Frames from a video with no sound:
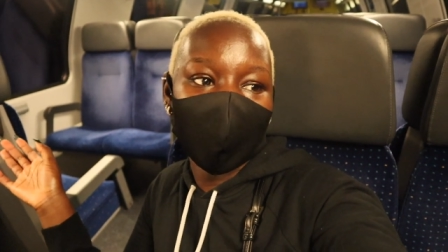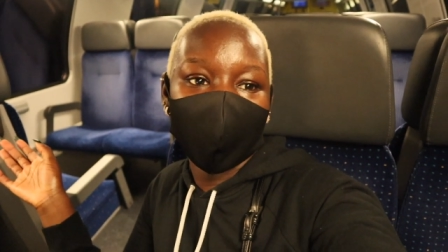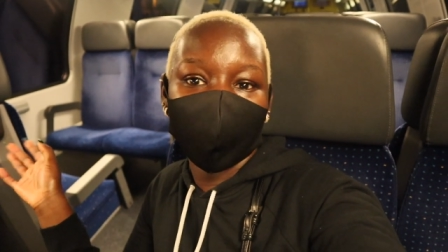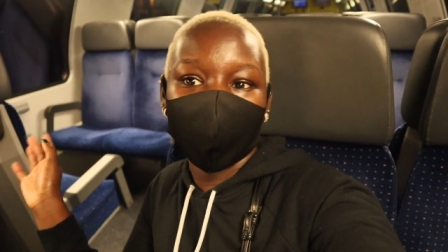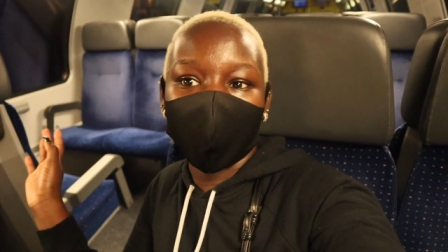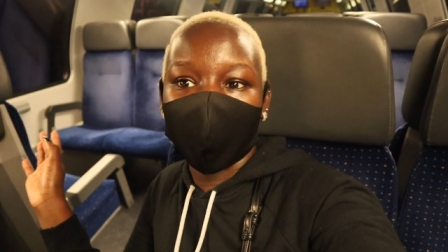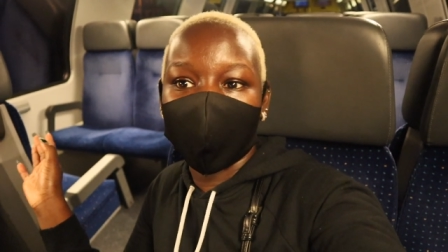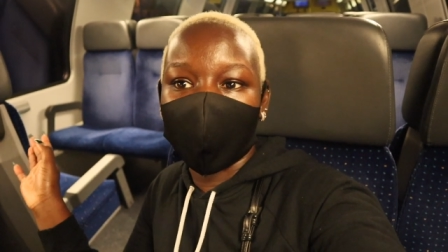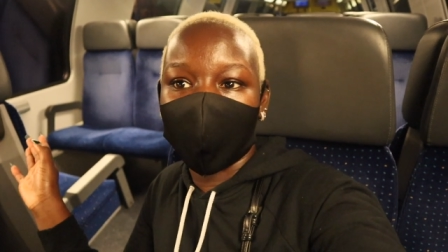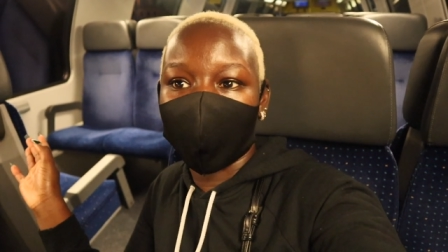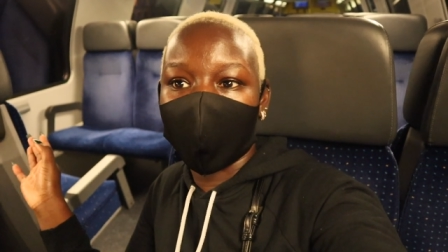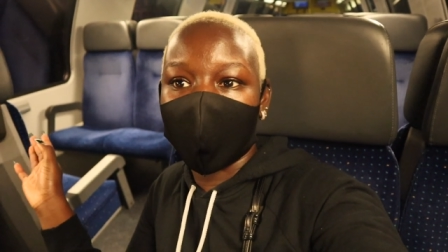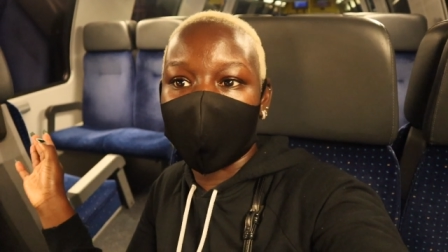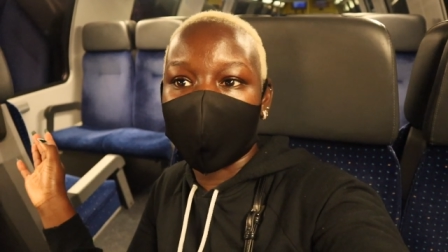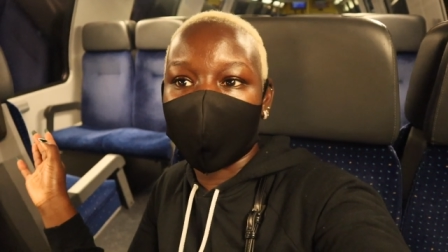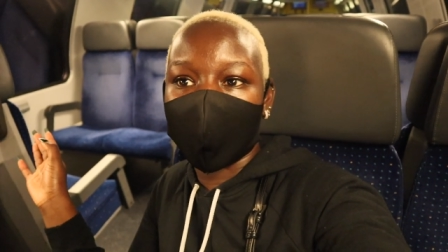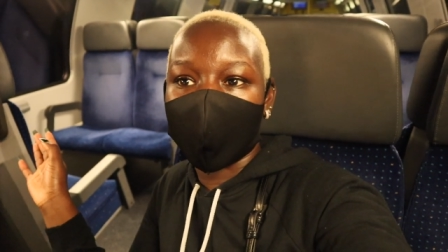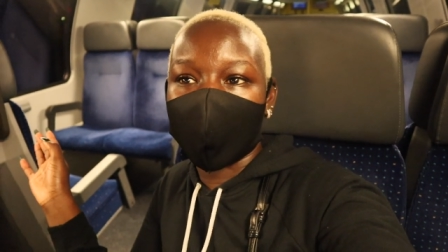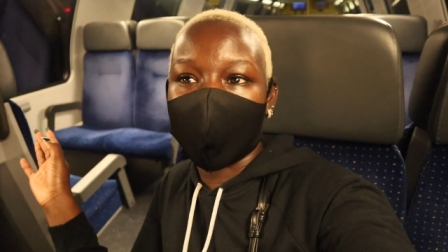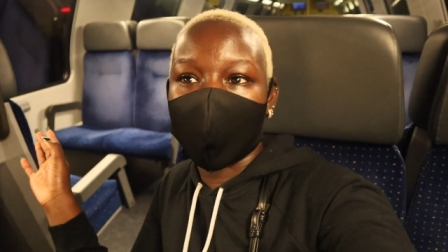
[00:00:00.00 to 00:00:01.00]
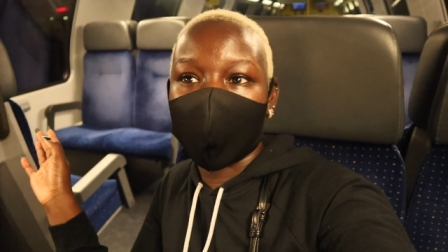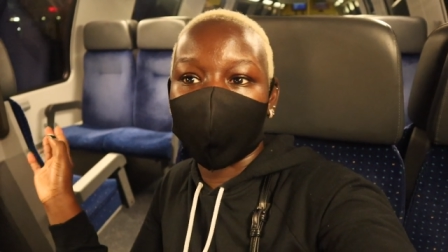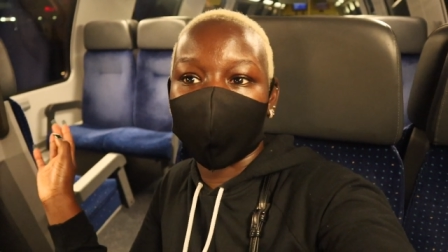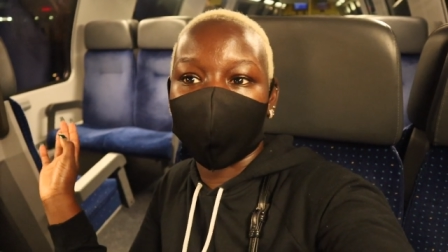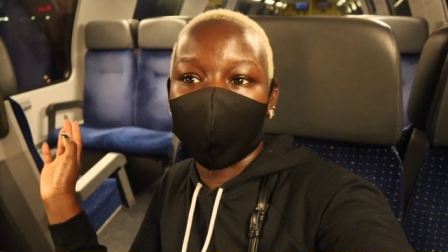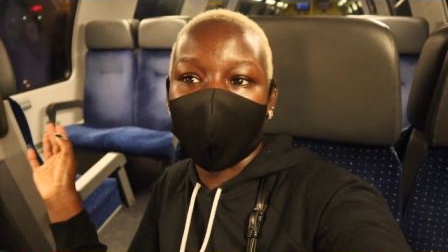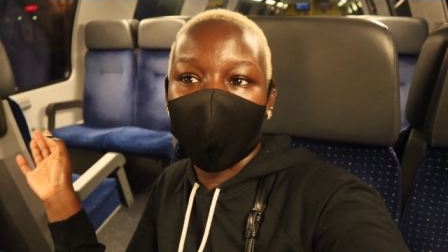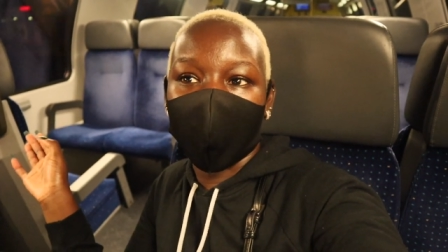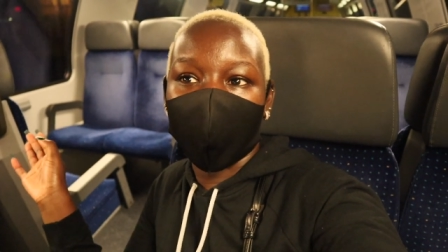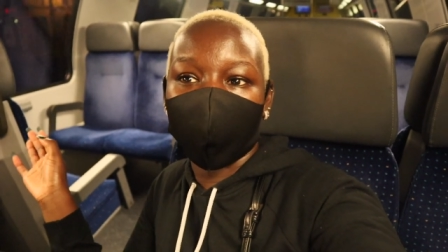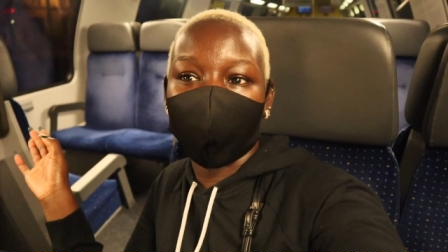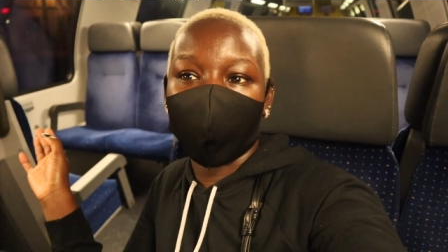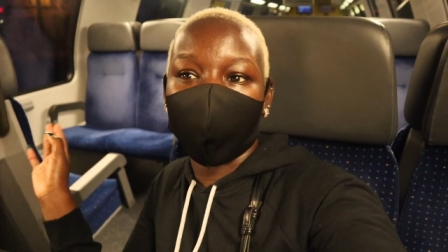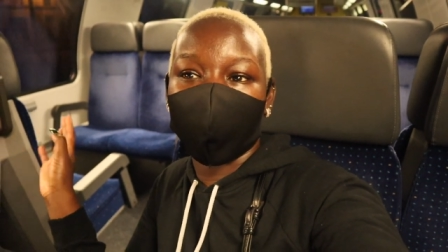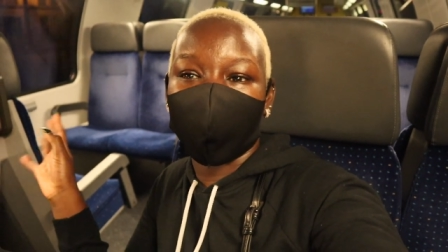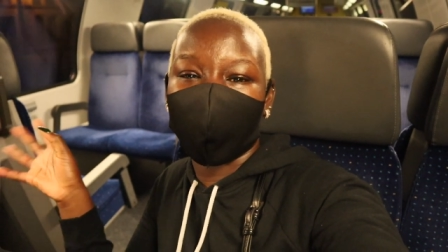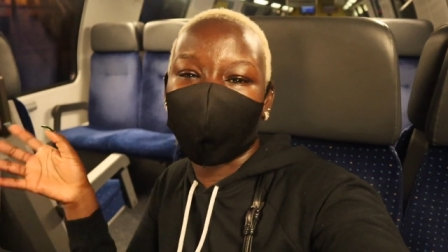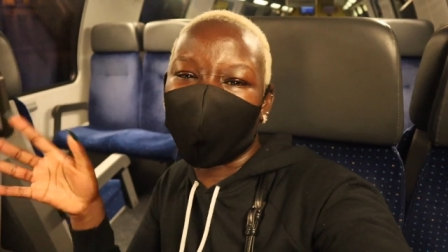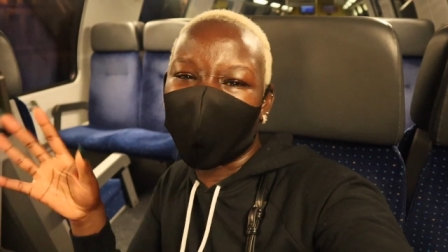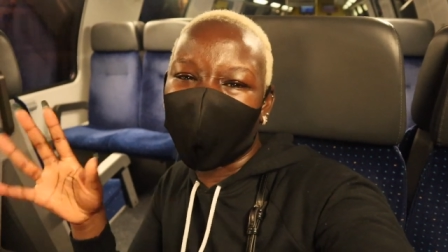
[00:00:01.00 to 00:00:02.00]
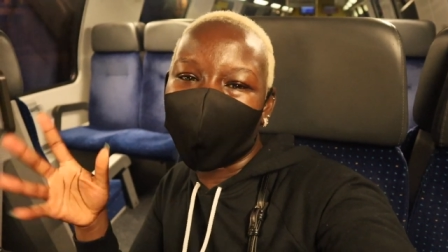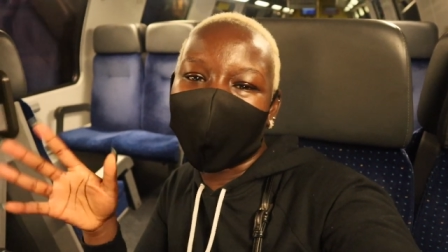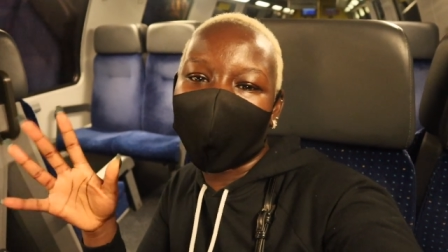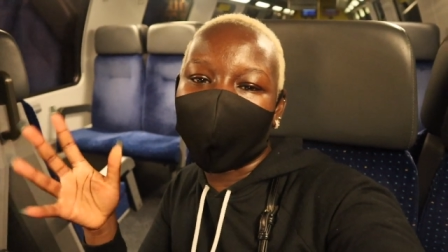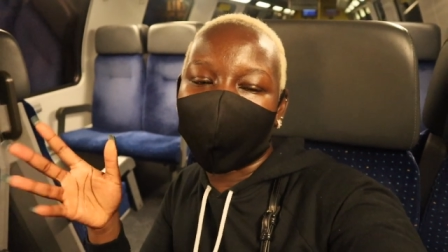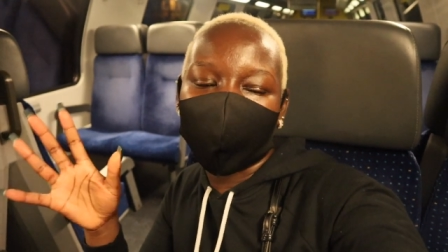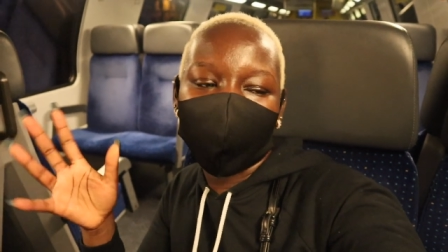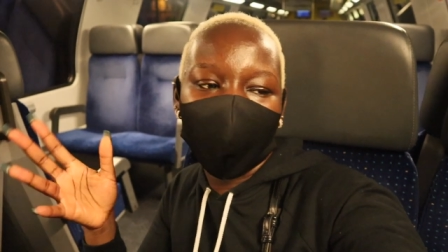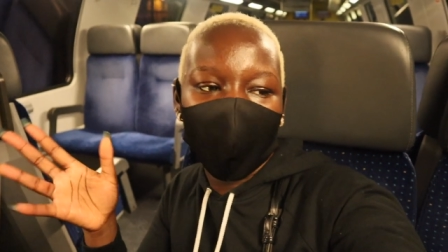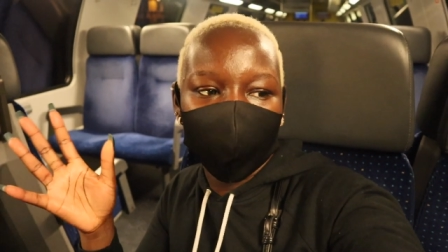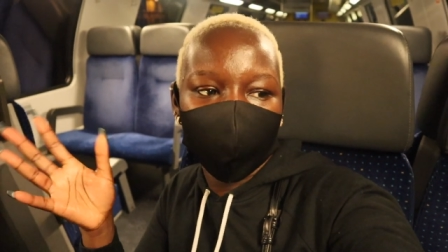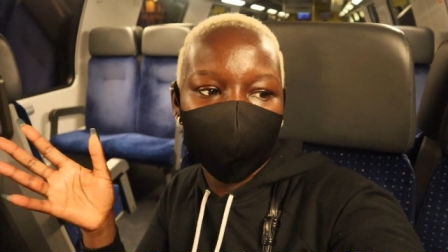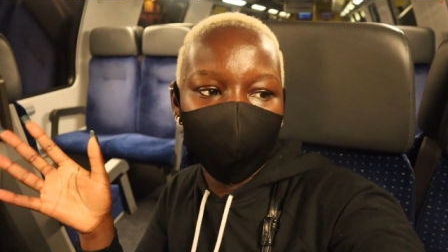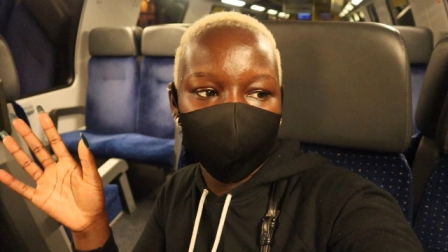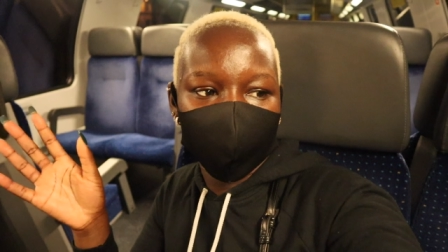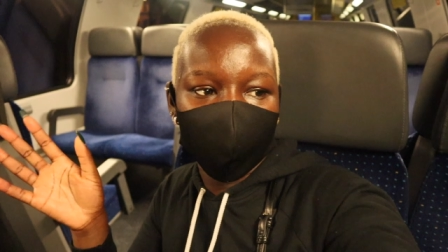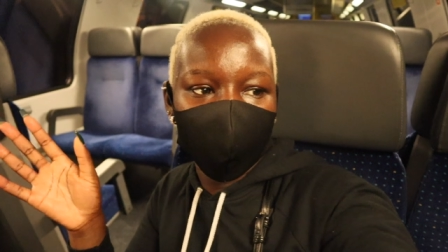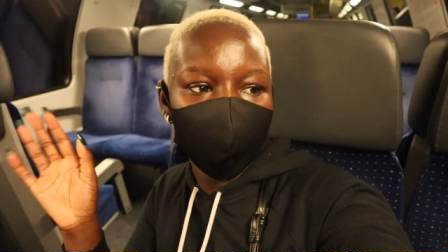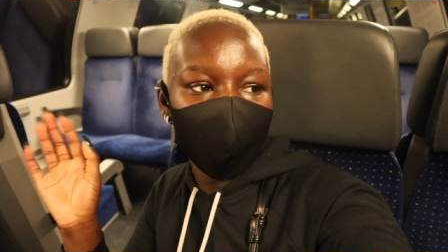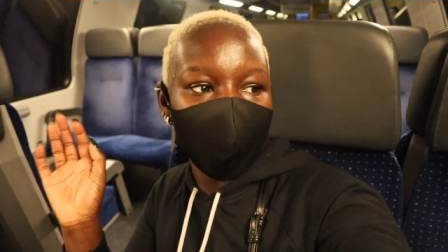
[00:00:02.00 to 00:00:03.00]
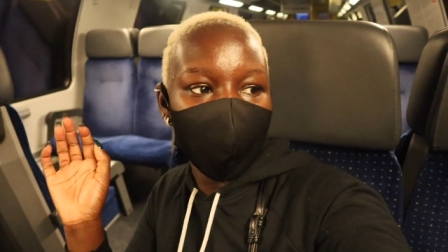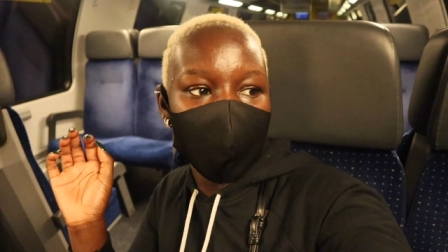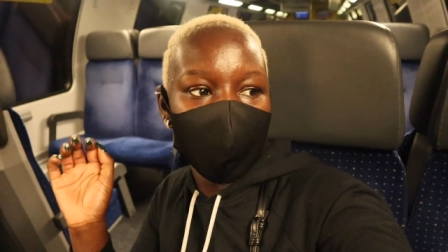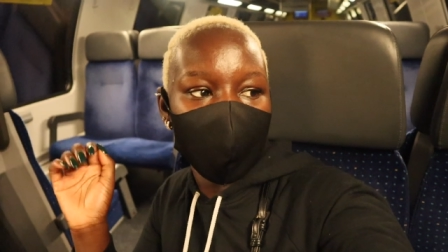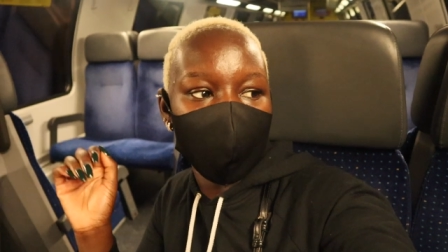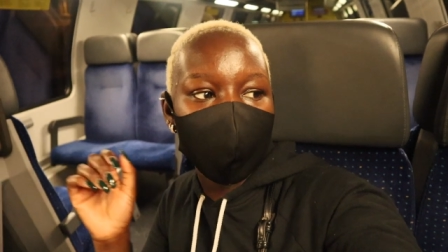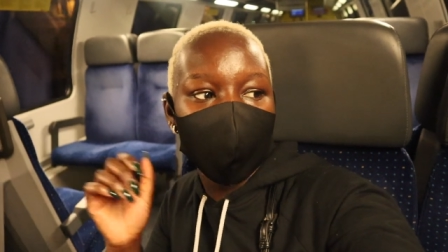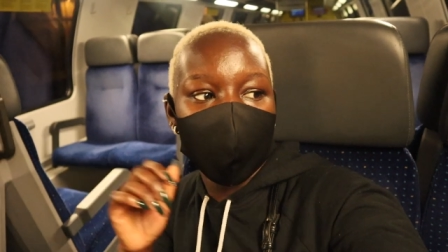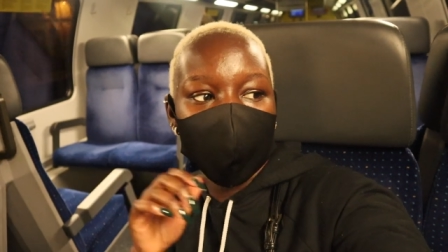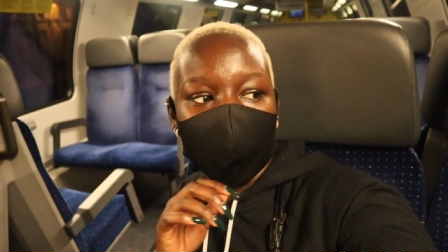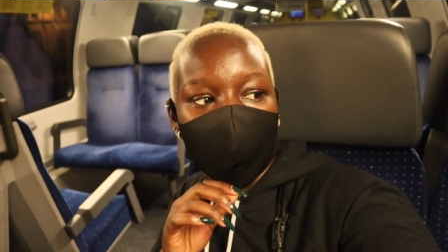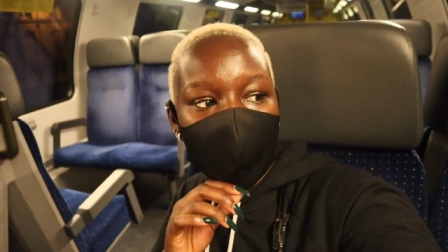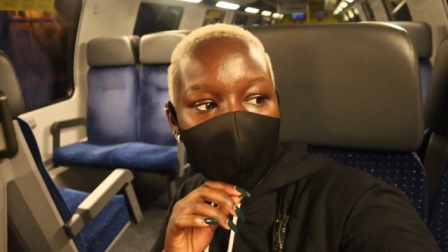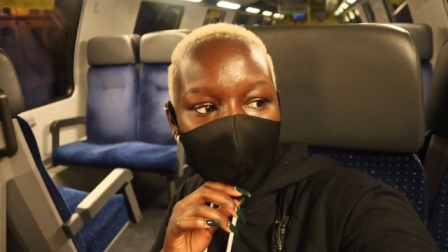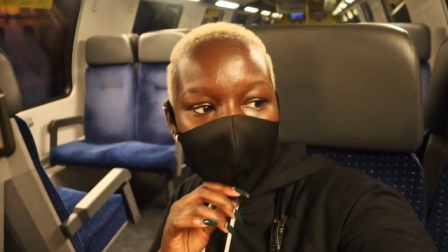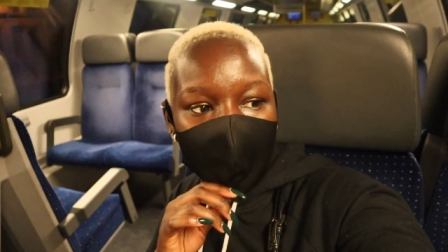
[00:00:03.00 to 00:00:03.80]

Like right now it is five, it'll be like 5.50 basically.